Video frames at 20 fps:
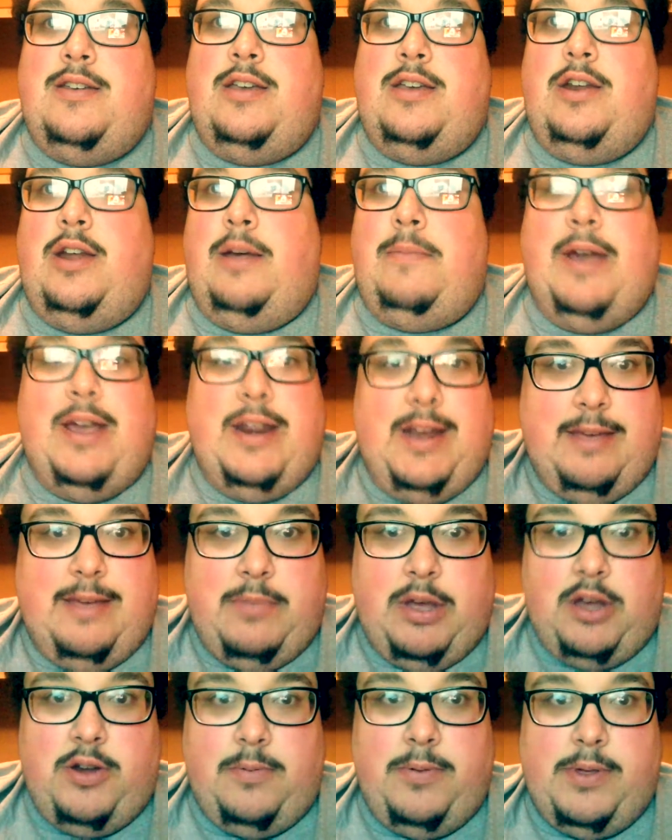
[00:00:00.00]
you know, I'm not going to
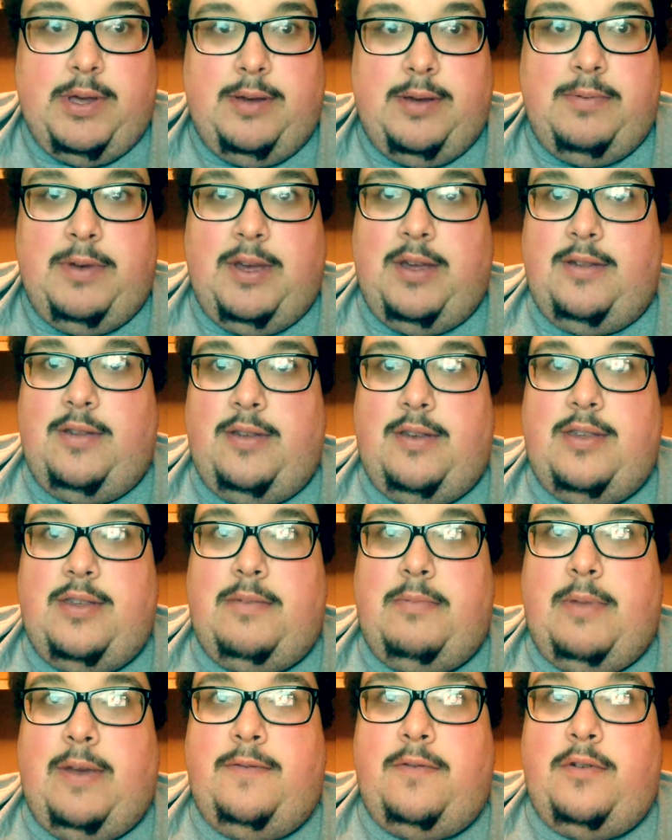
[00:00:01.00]
get my hopes up because this
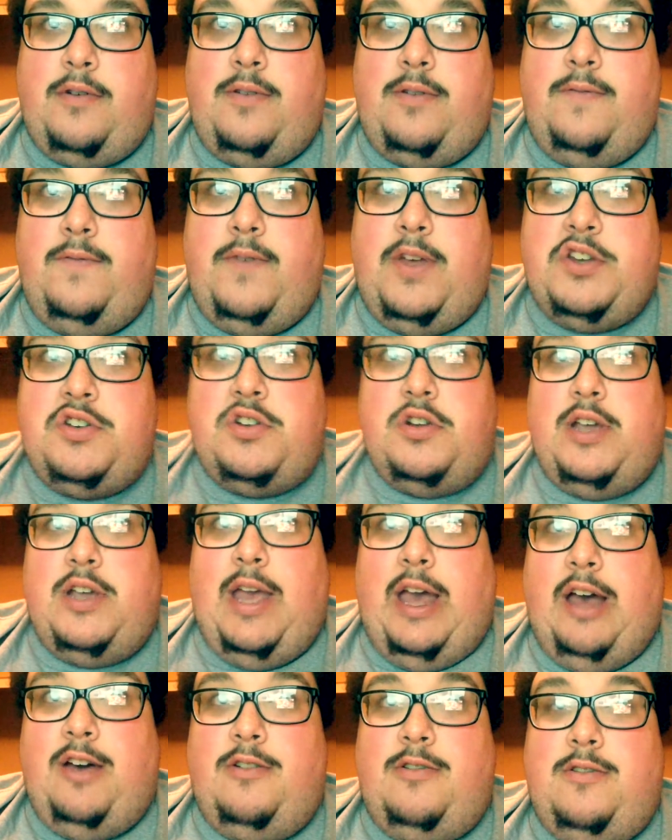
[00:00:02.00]
is my first
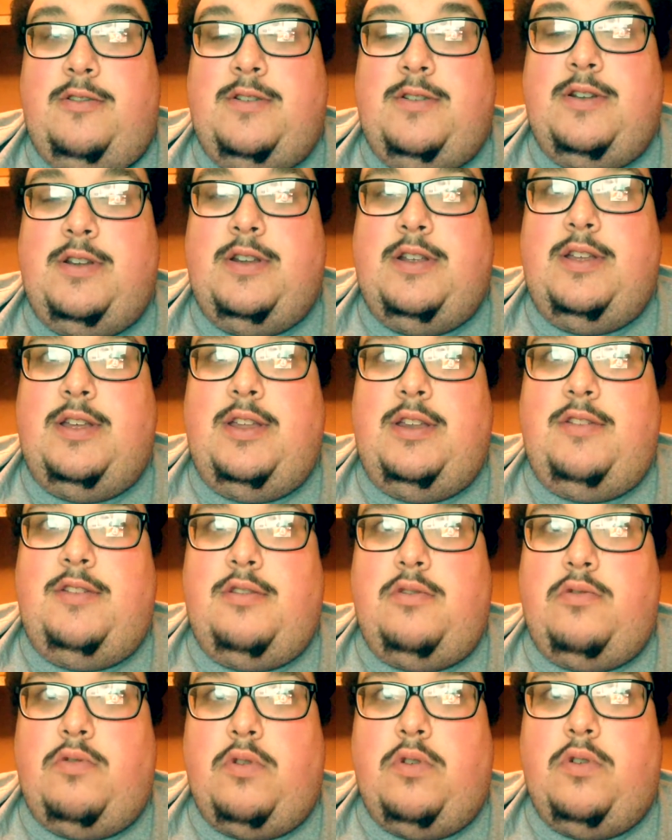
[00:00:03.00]
venturing out into
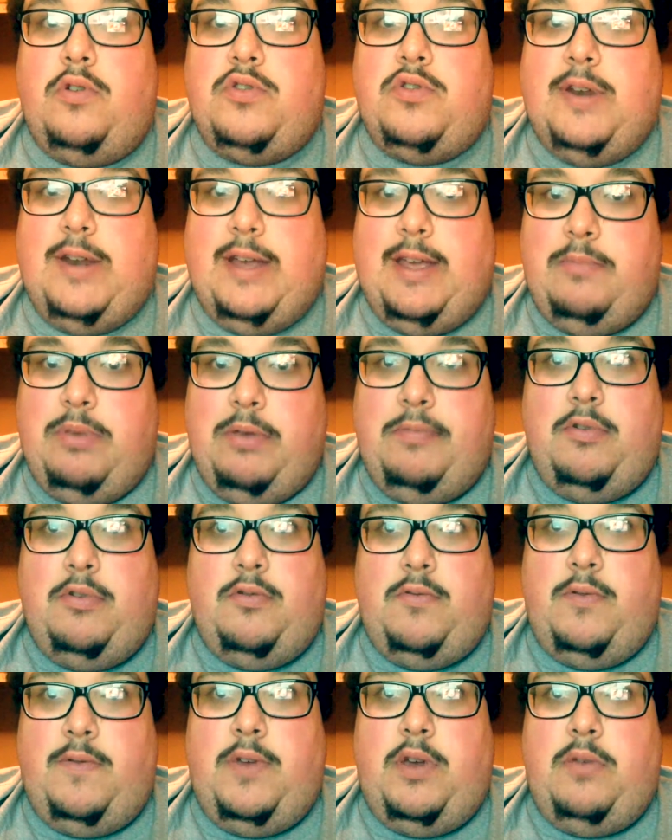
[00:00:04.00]
the world trying to get people to
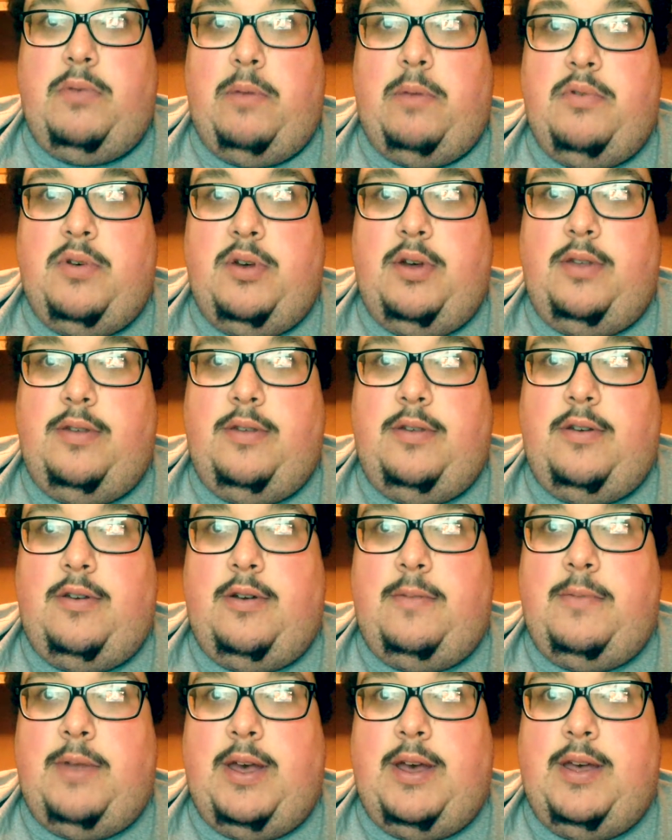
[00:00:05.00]
review my books, so
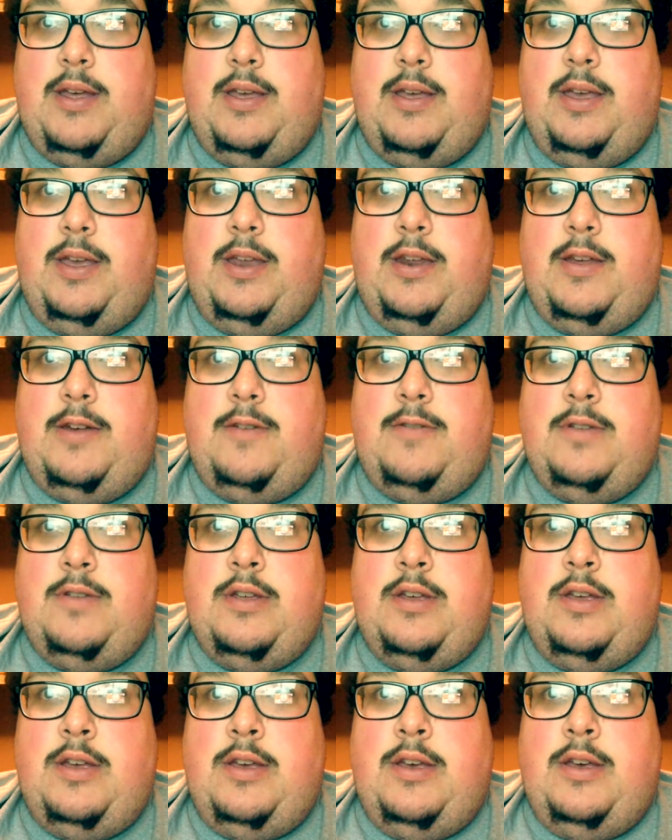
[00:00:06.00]
I'm not, you know,
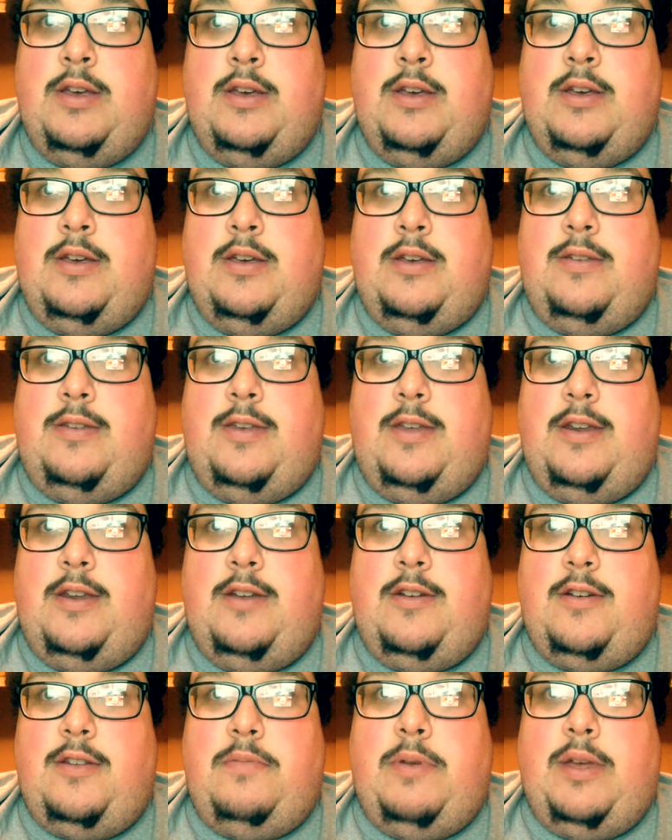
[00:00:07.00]
sitting
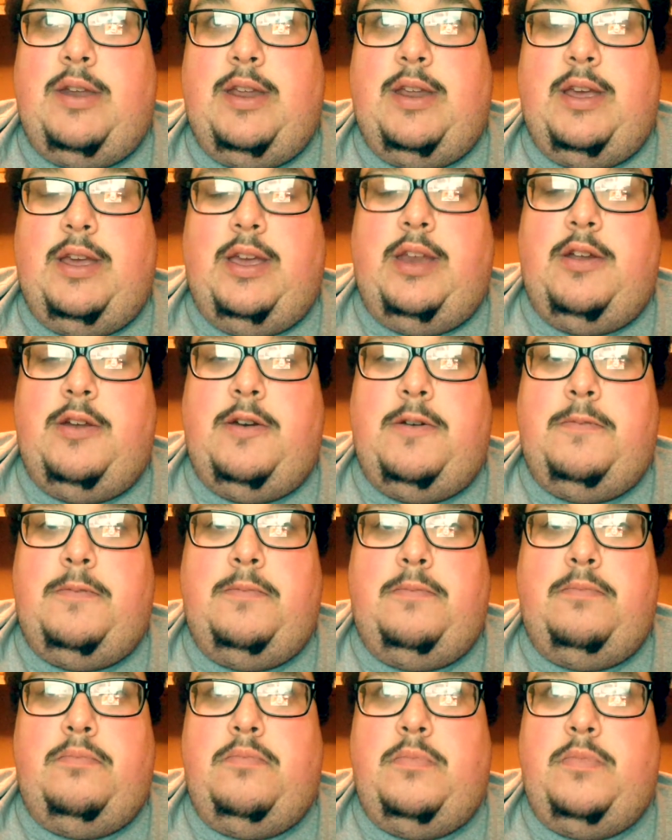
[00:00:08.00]
here expecting, you know,
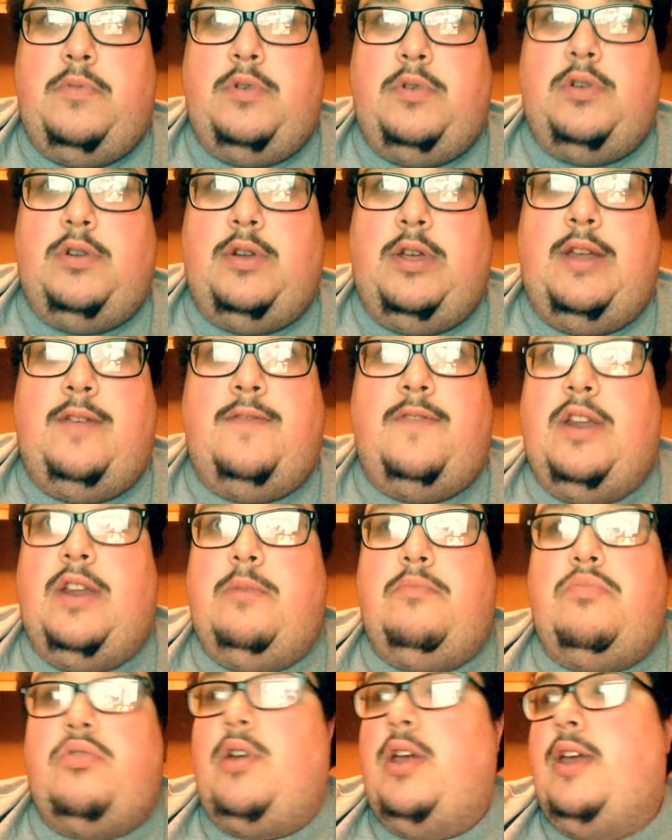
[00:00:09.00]

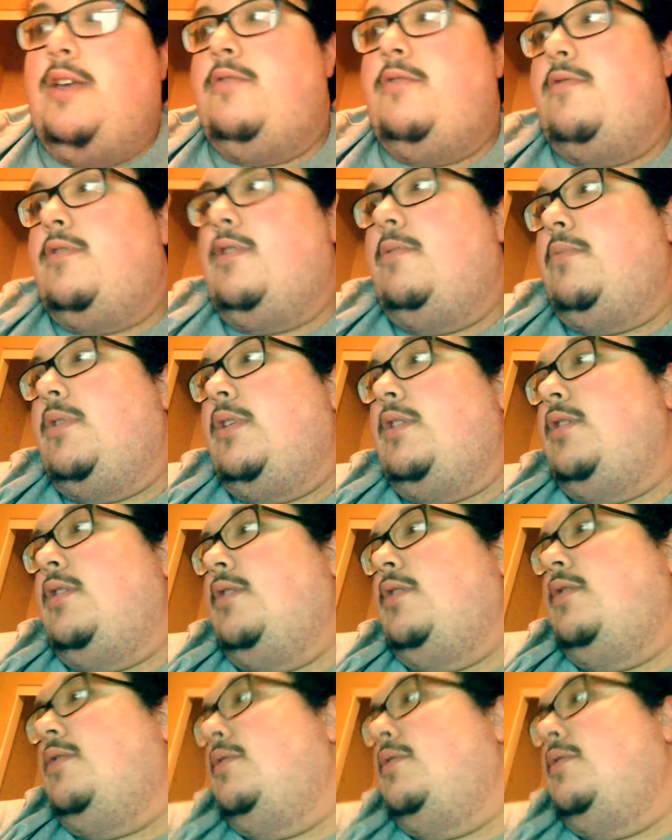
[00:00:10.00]
infinite praise or something.